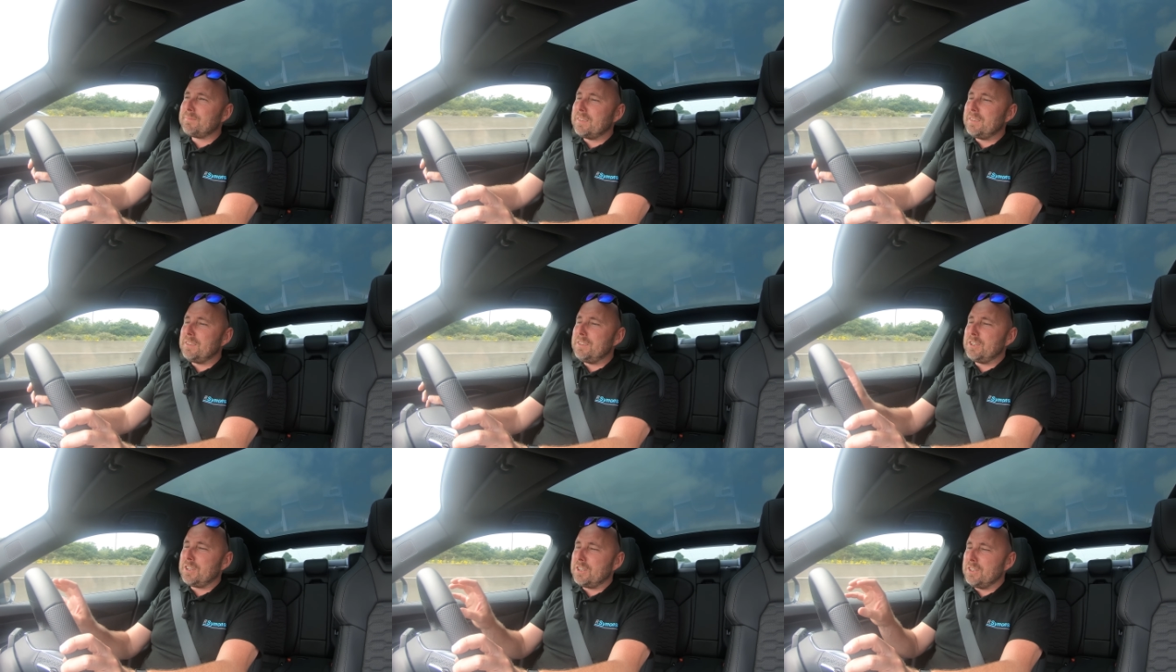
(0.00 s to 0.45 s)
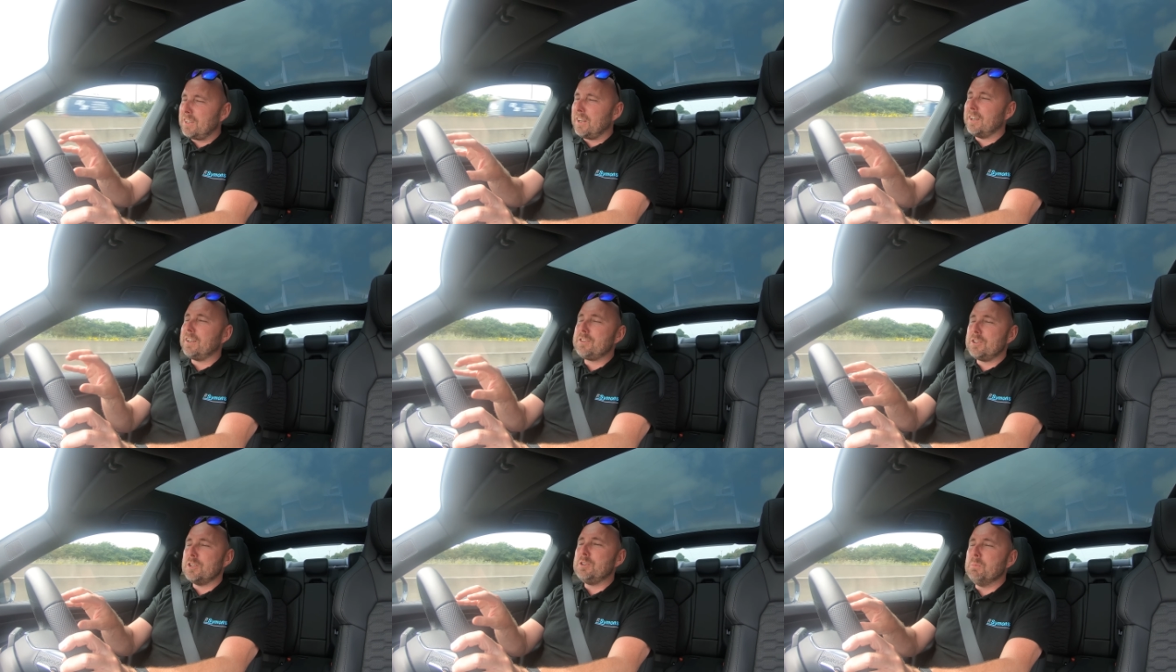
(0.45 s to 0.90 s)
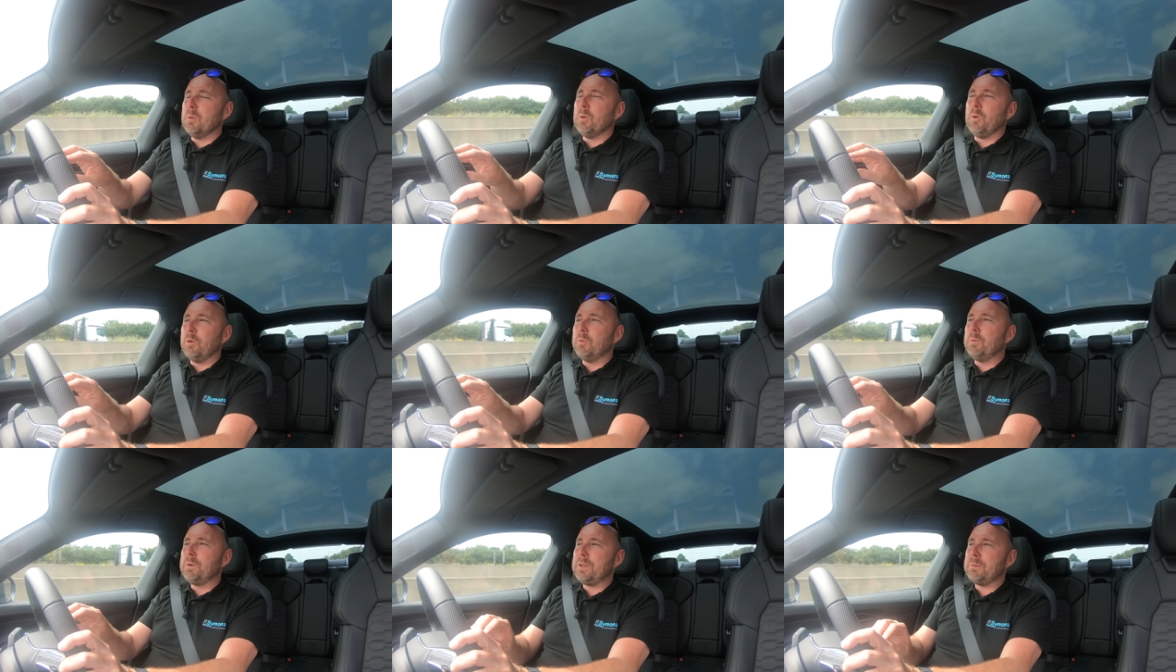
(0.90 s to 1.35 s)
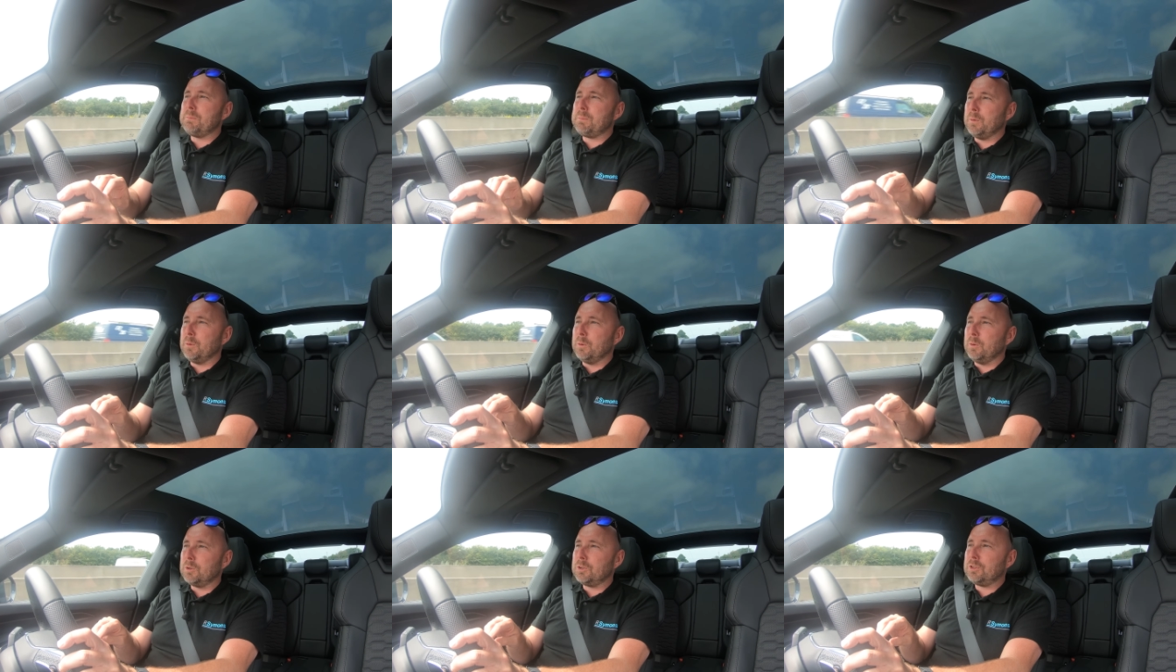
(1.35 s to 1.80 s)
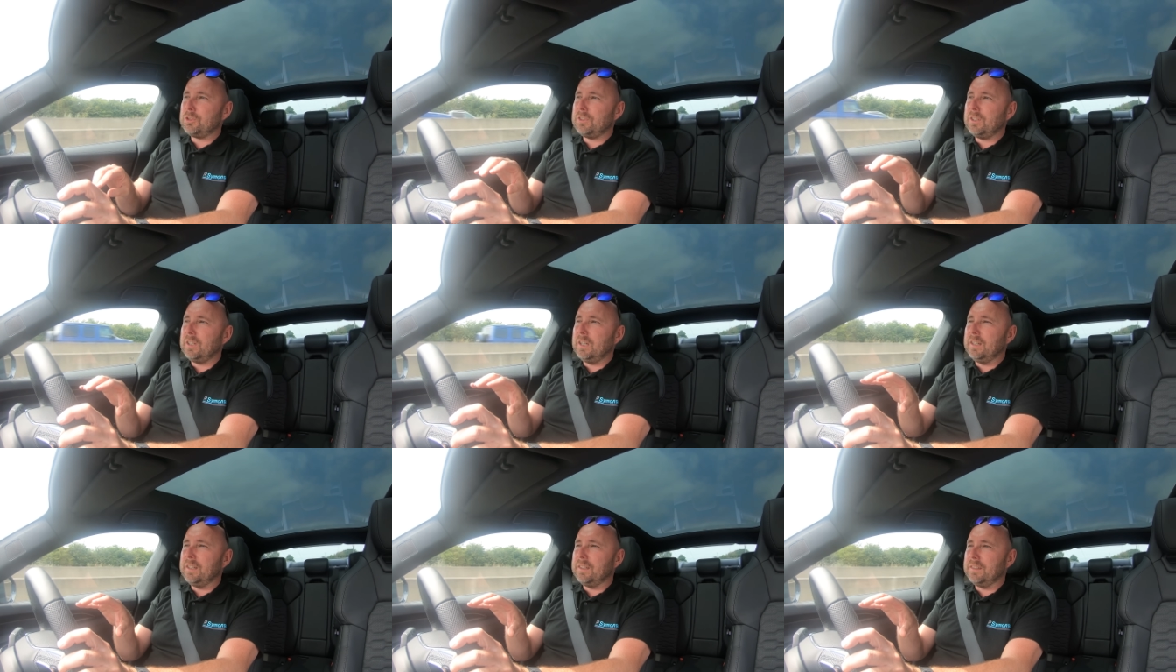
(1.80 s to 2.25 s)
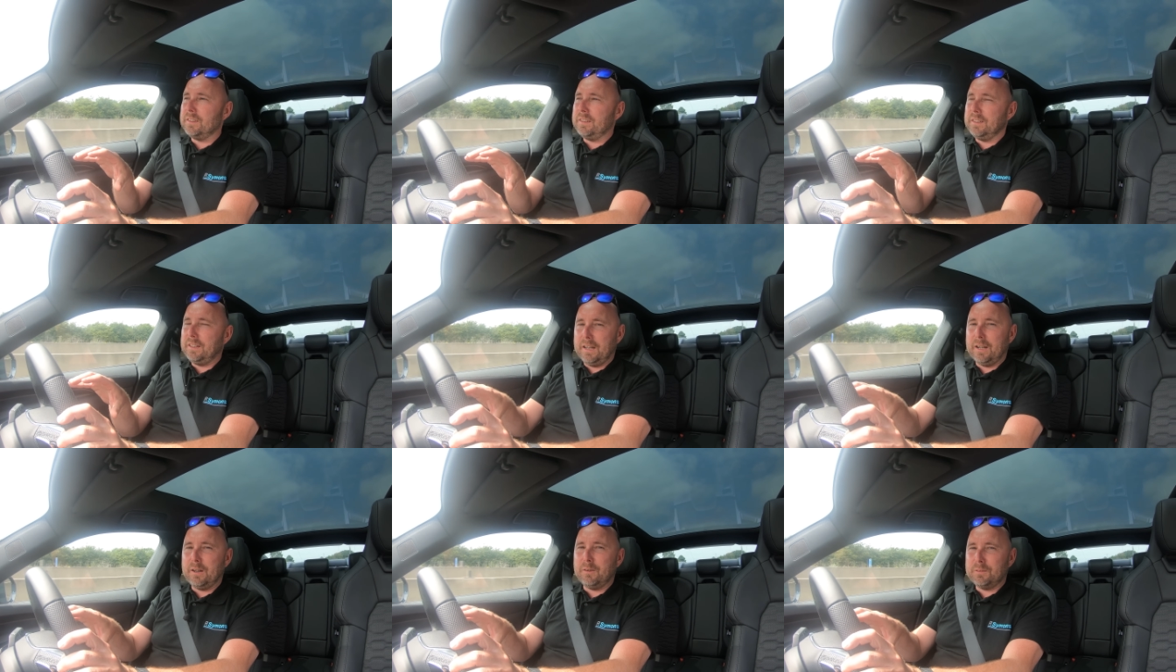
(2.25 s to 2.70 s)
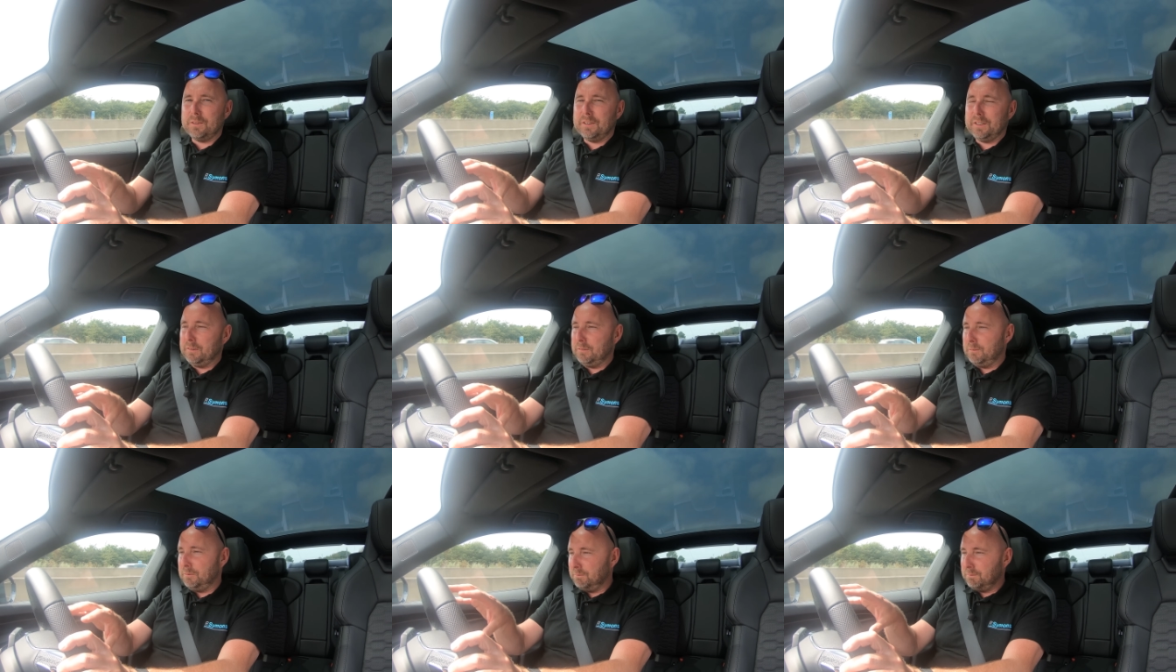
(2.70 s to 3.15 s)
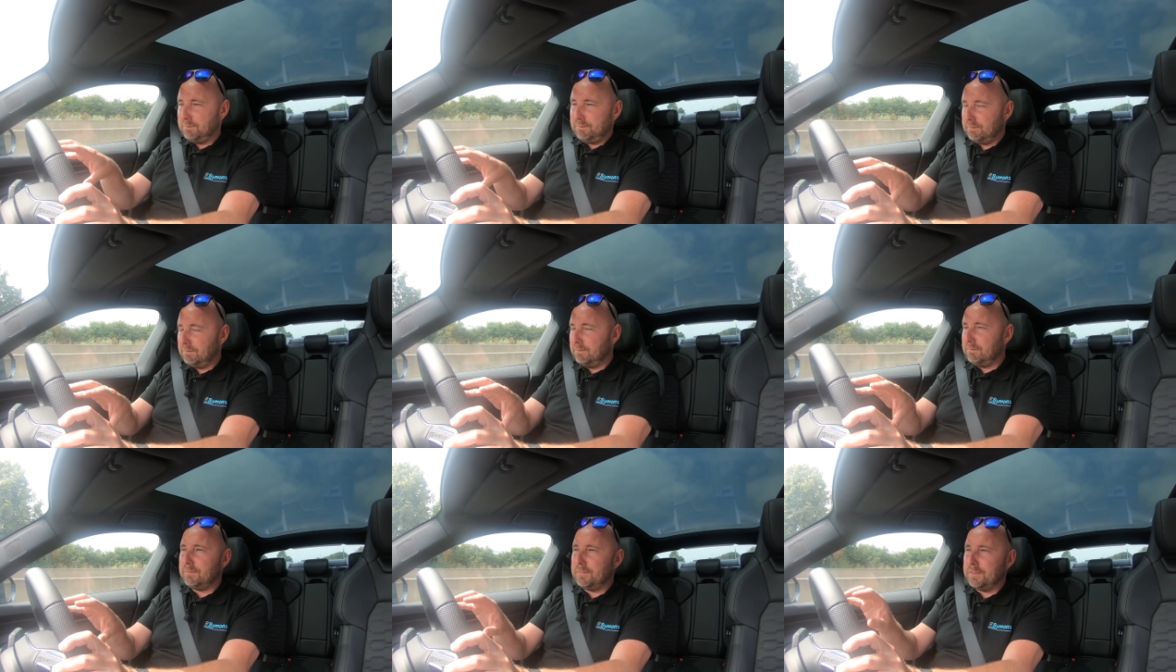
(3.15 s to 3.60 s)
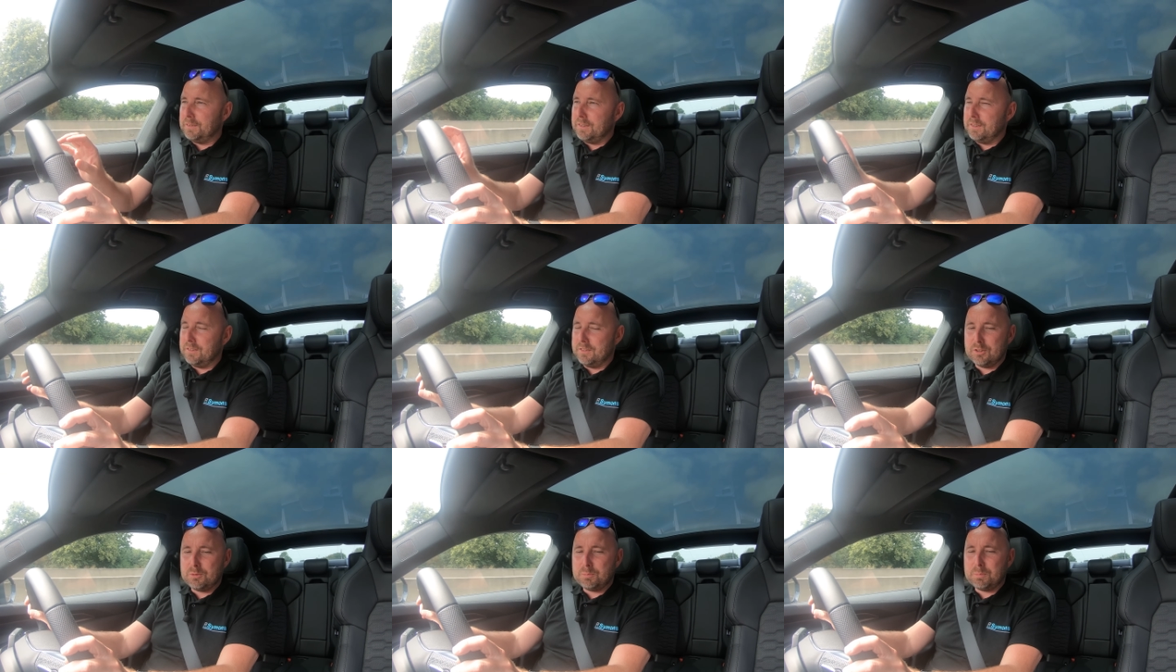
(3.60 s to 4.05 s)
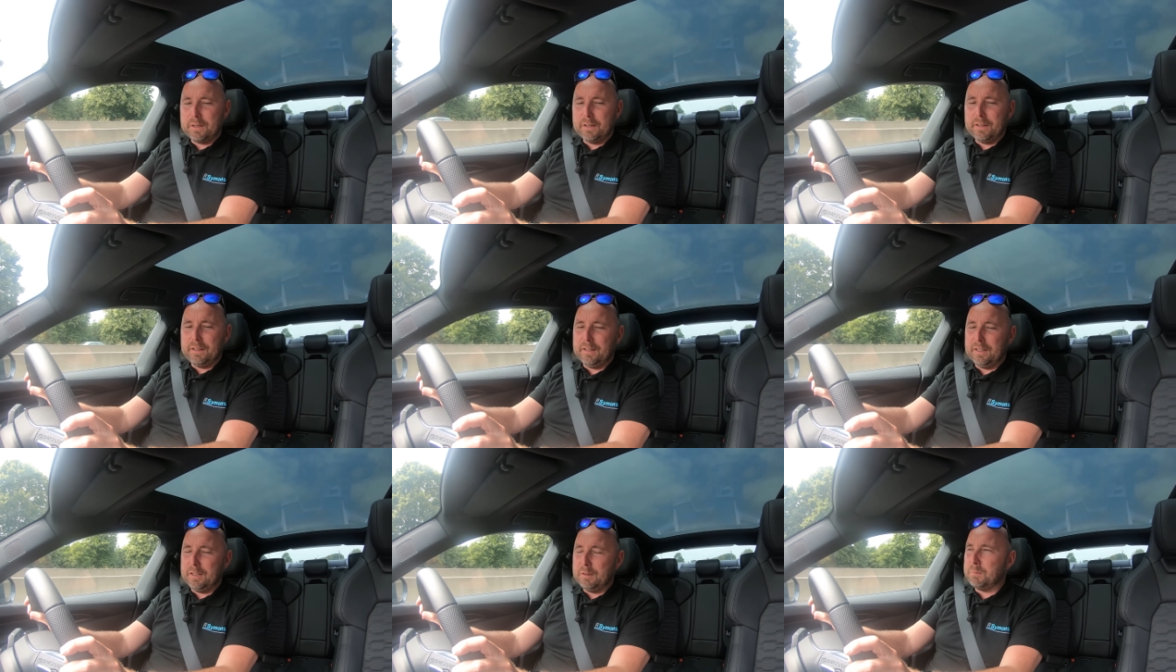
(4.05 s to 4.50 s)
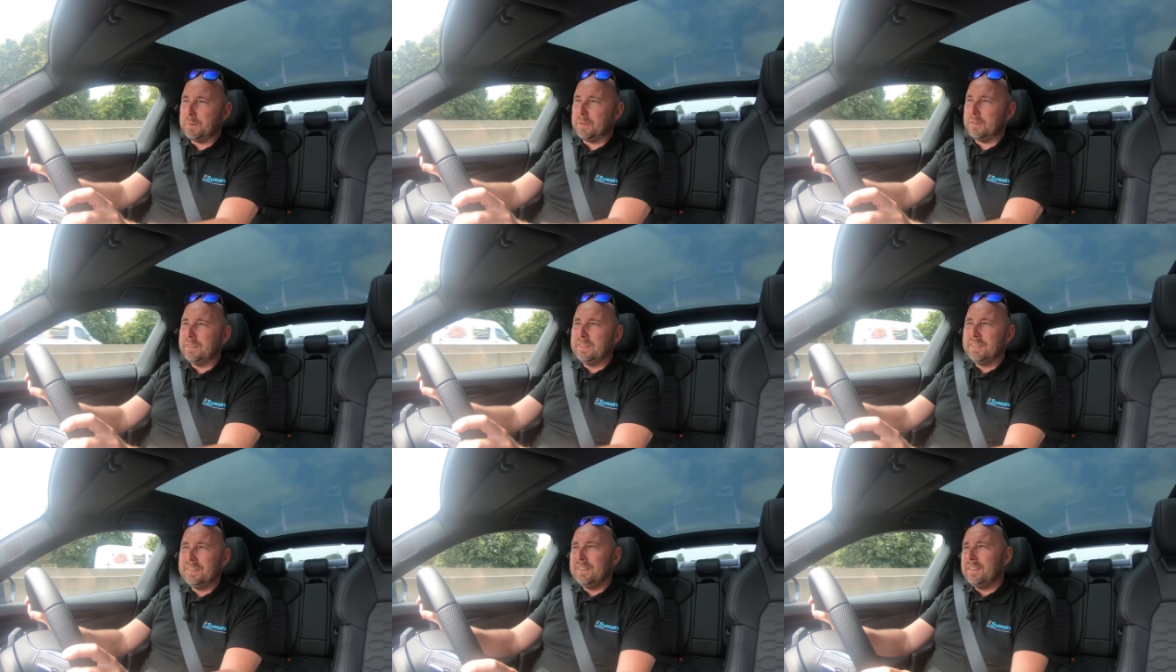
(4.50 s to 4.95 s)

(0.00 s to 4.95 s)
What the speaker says: you can kind of do more with the Porsche and the Audi with the display here, but